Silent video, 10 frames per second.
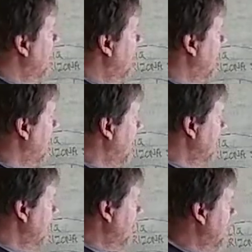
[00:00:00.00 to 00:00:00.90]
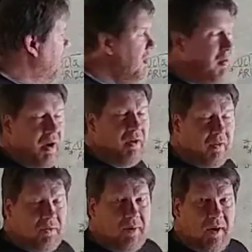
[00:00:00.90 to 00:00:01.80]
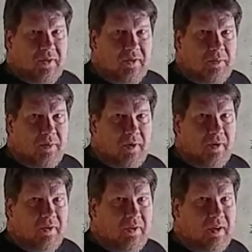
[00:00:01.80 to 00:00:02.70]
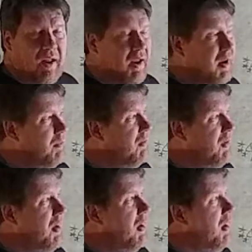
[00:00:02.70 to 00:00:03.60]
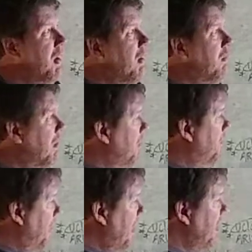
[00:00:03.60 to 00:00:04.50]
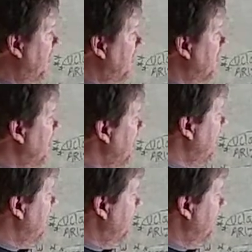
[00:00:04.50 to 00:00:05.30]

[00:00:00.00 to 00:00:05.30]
uh, and then our two college basketball games were basically